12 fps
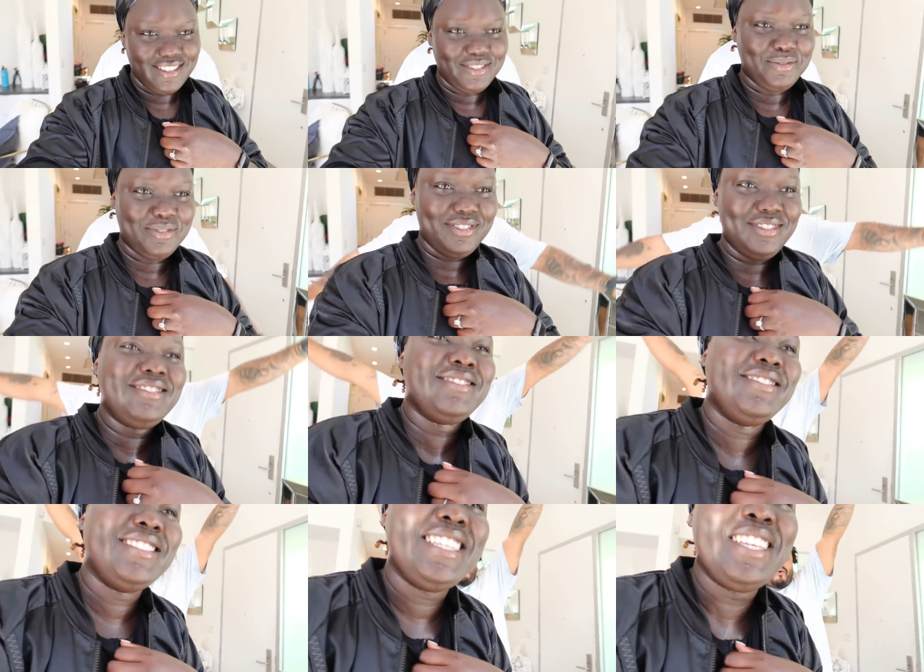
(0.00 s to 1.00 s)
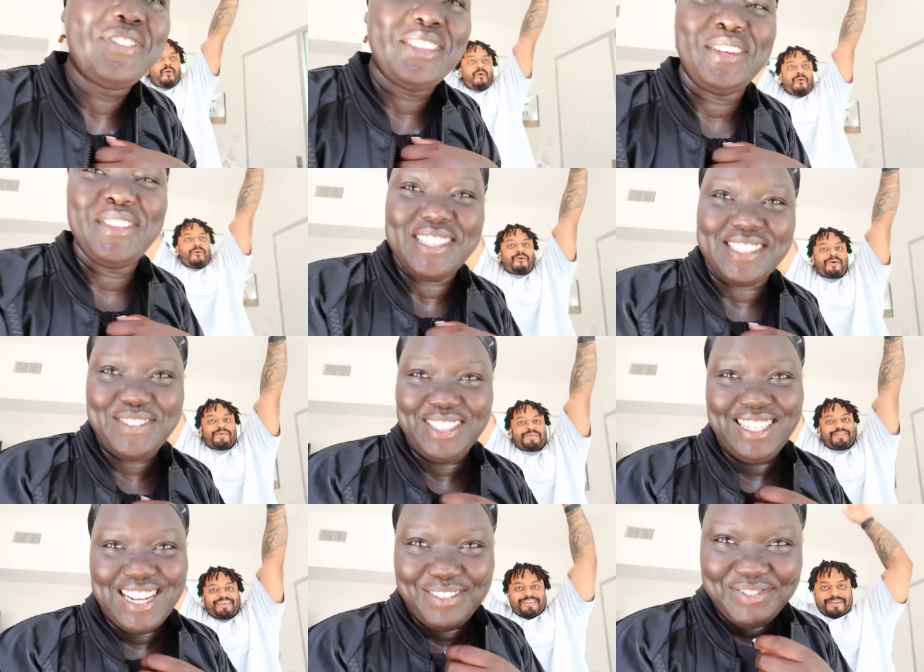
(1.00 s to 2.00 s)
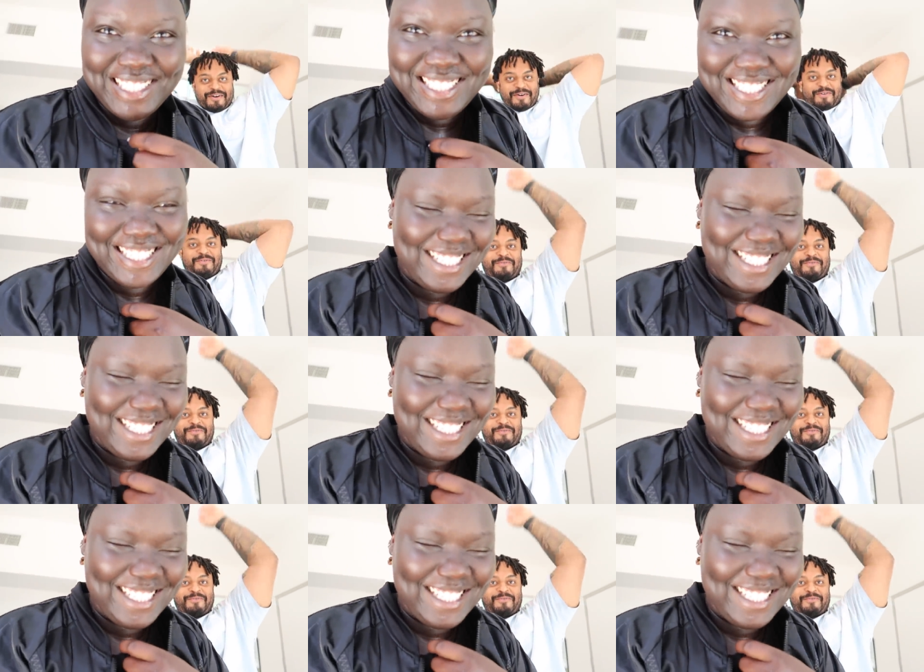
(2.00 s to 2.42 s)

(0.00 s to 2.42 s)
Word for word: Even though there's really not much to